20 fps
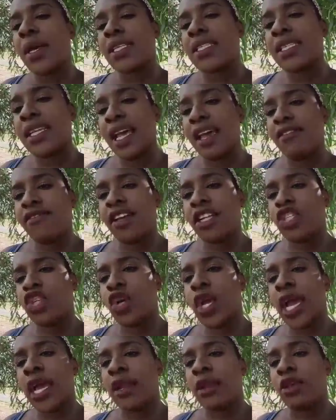the best life
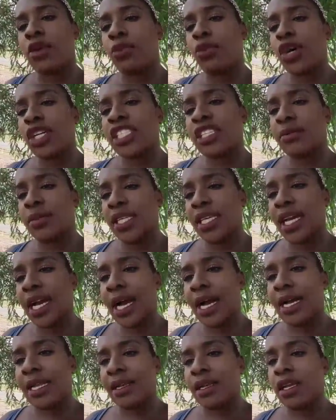that you possibly
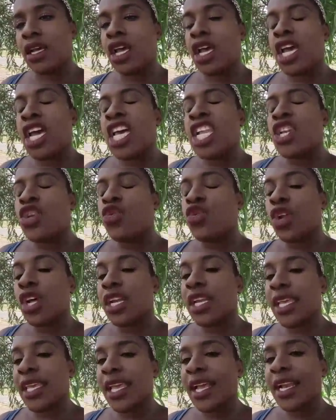can, do
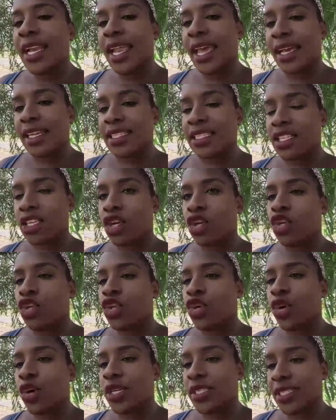not neglect
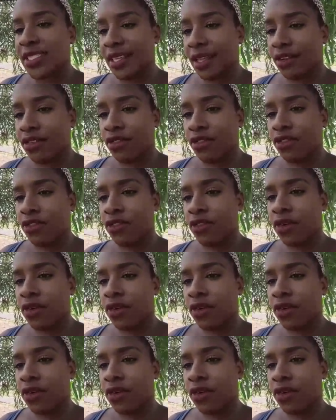yourself.